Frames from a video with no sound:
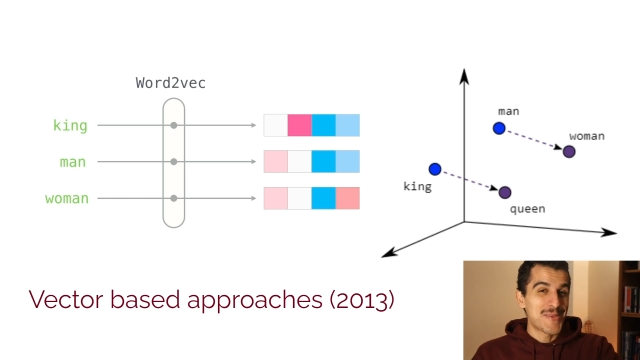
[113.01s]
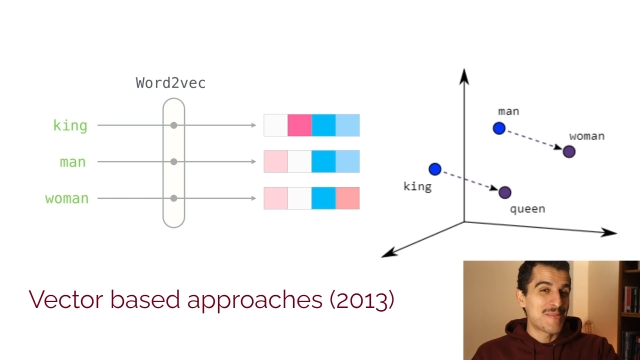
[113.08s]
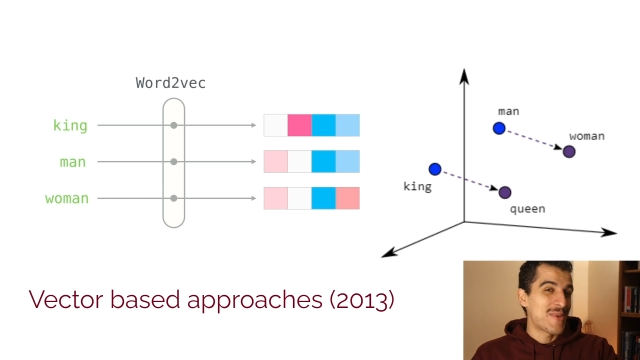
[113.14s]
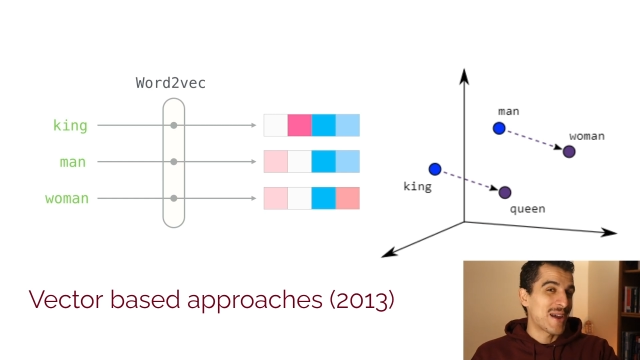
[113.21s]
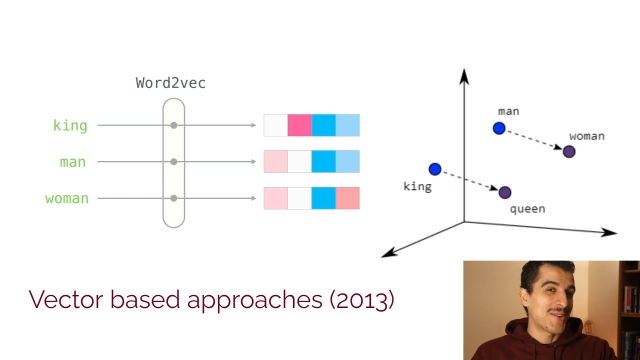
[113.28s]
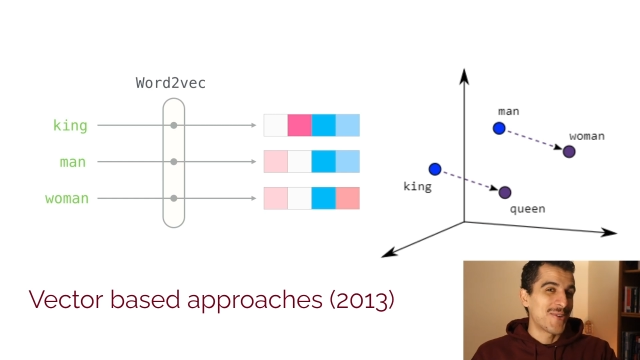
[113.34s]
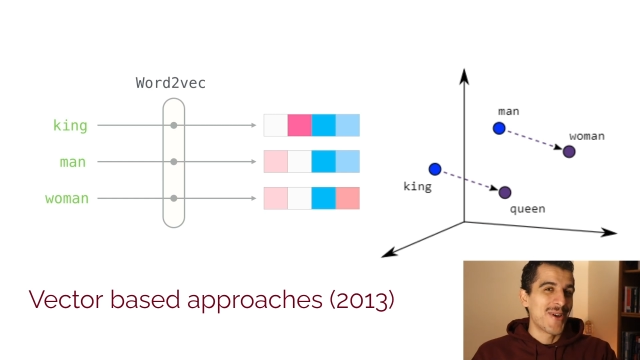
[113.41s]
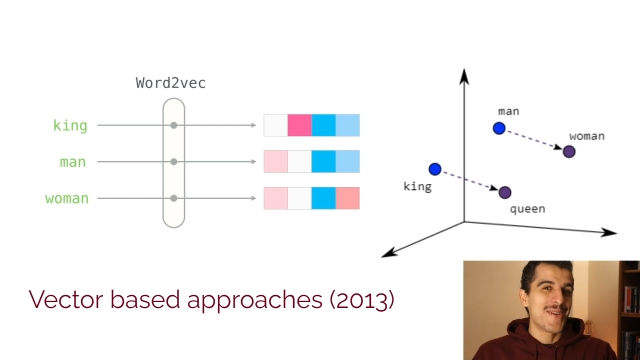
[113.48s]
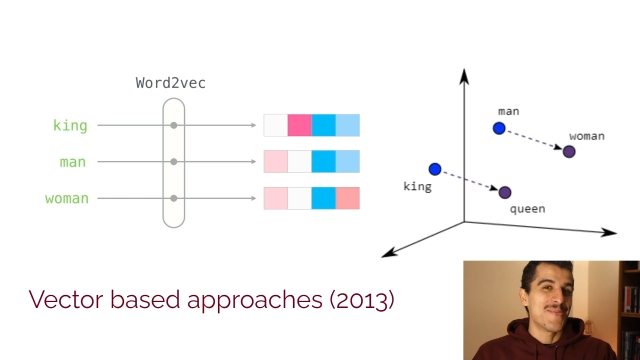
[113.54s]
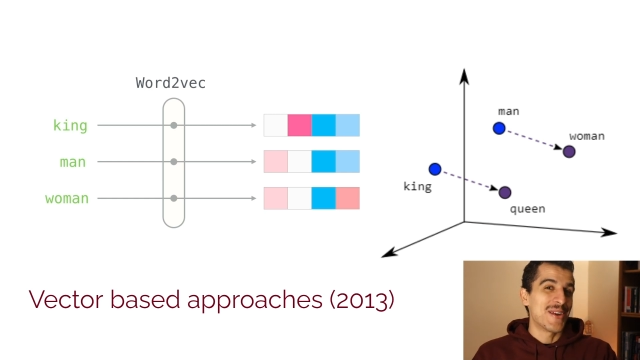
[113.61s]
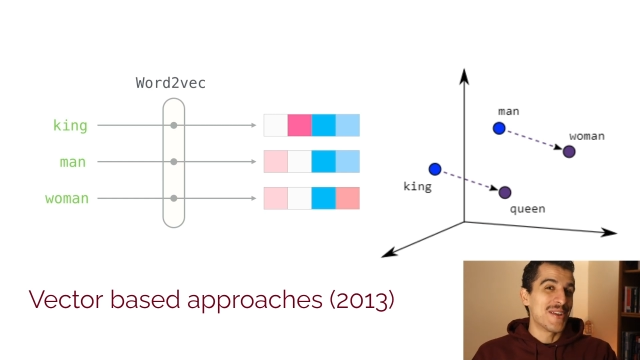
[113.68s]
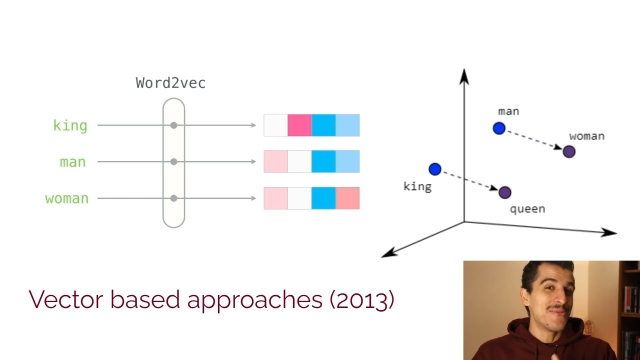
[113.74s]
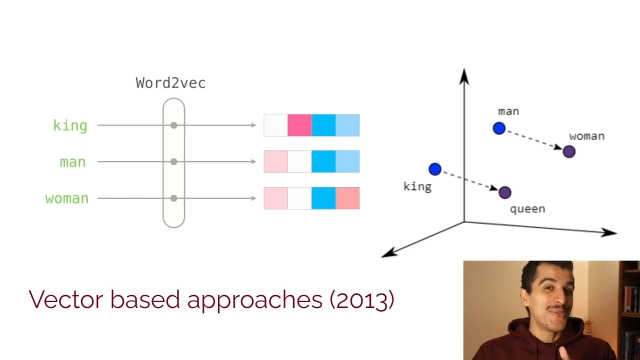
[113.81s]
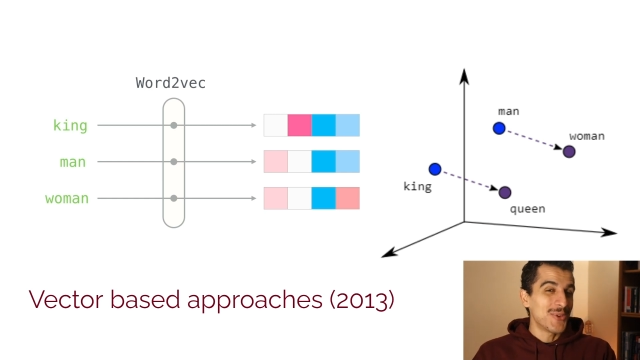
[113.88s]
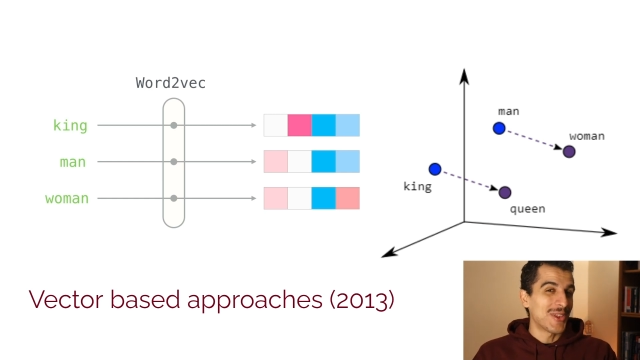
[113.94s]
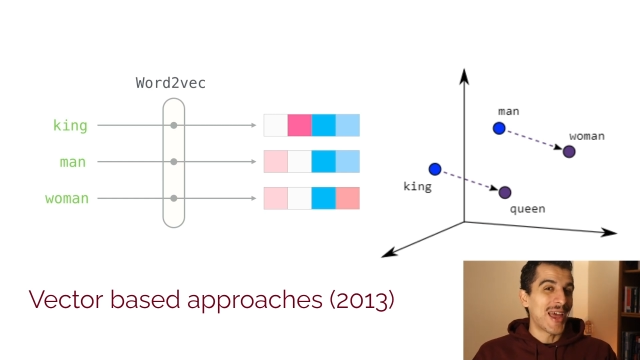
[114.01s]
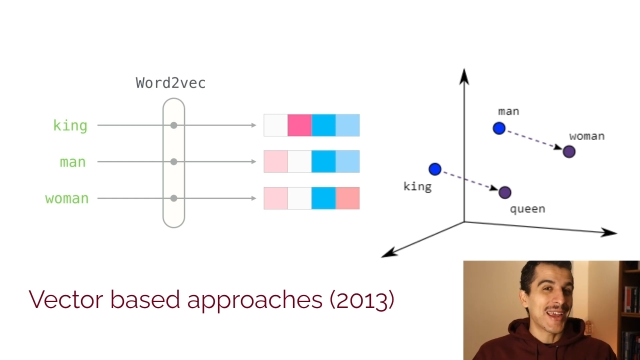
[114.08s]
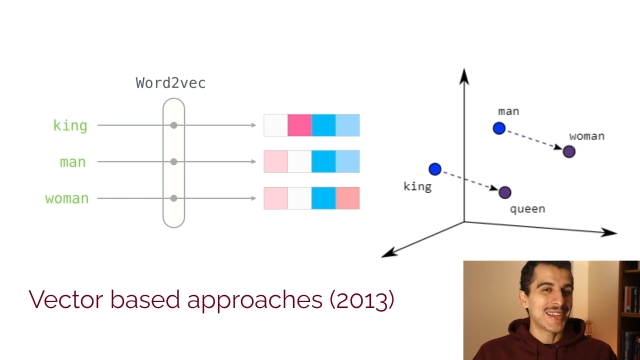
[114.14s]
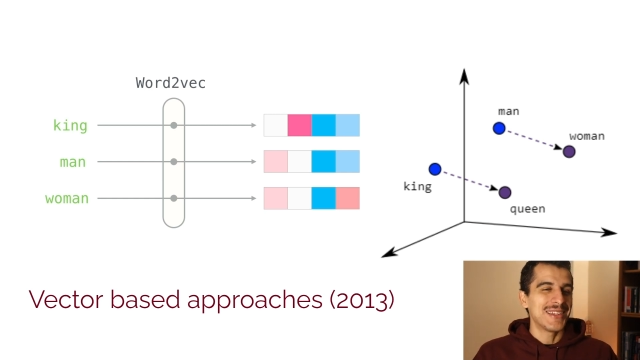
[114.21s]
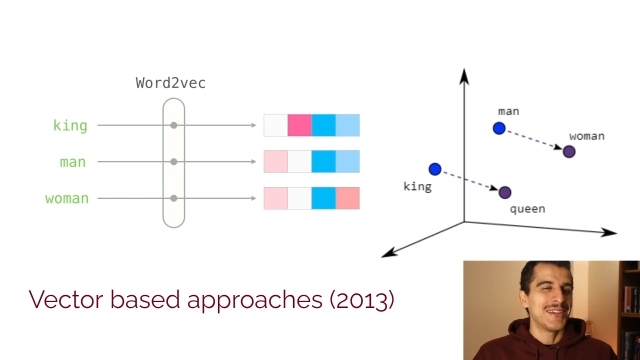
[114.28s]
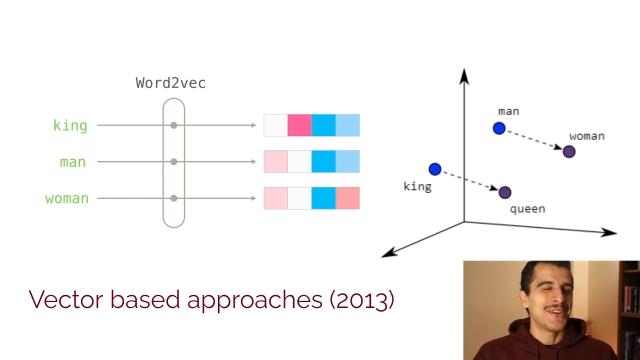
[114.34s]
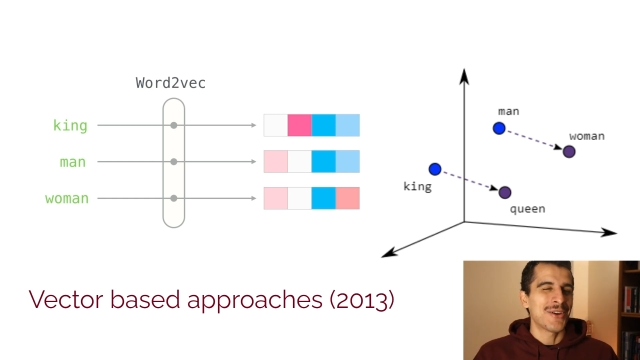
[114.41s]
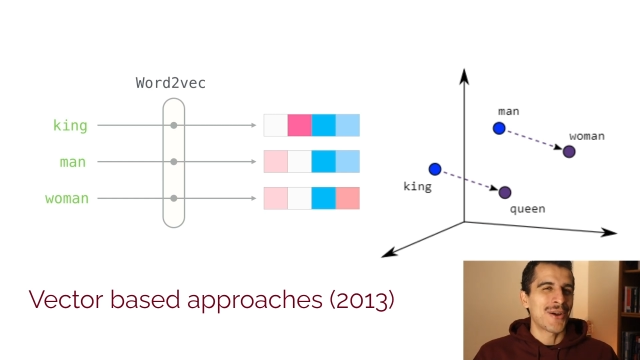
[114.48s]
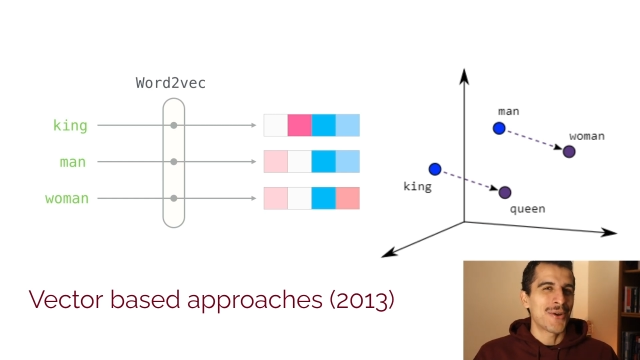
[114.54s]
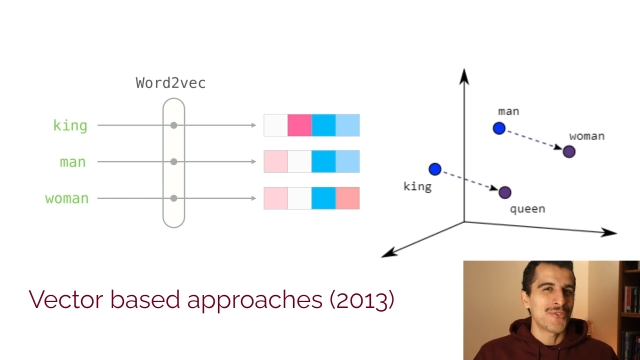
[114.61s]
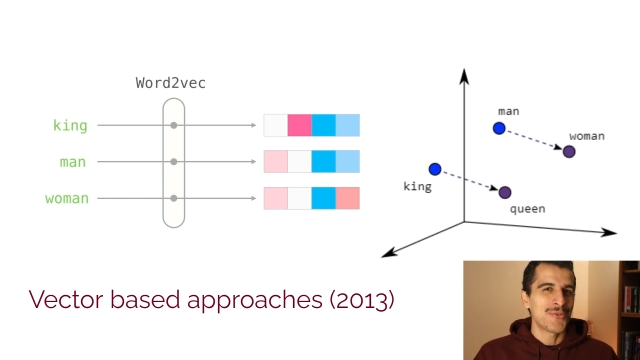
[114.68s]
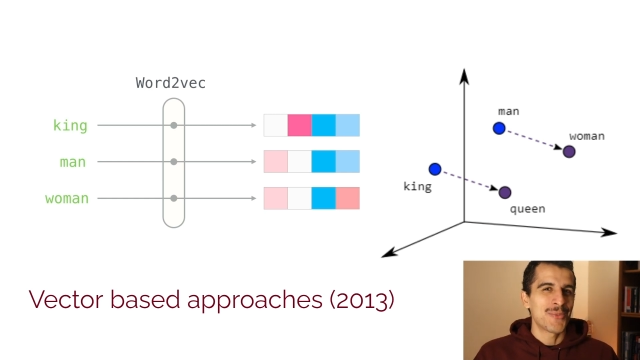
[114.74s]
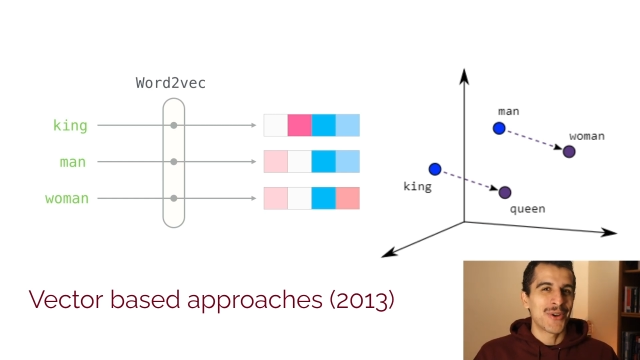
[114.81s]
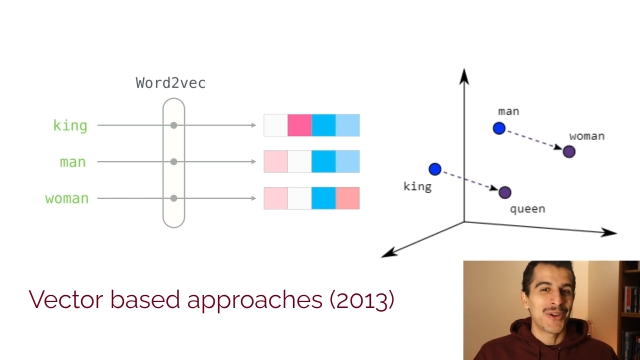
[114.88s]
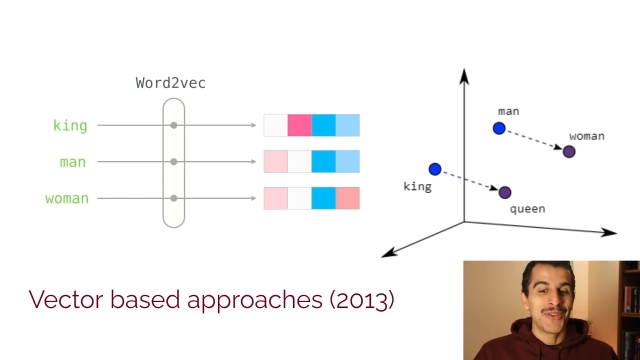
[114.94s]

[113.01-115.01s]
by the way, but if you like linear algebra,